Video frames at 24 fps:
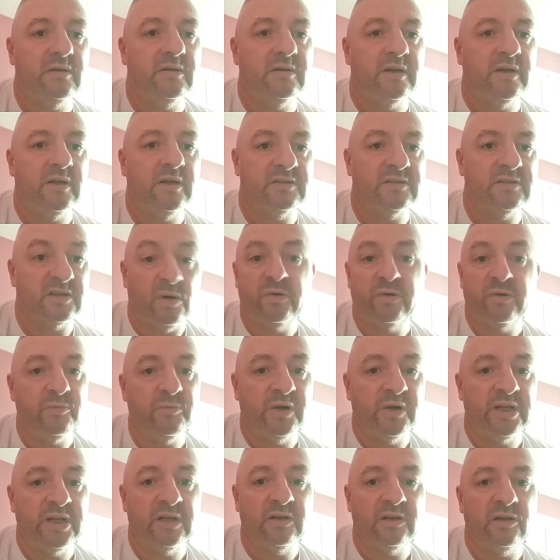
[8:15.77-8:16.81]
It's only
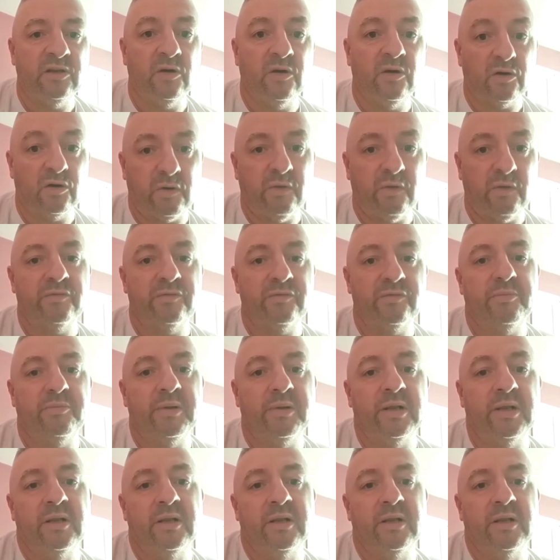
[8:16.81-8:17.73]
when you're comfortable.